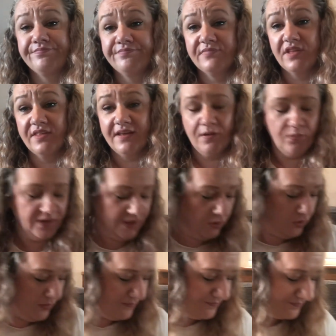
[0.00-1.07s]
So there we
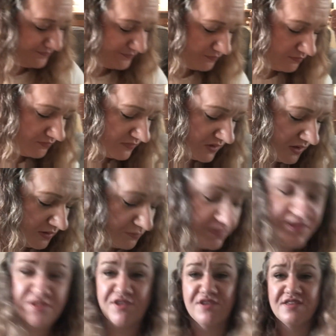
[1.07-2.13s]
go.
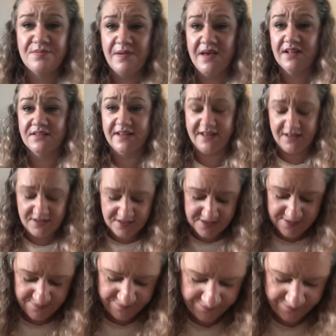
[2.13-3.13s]
They do smell nice,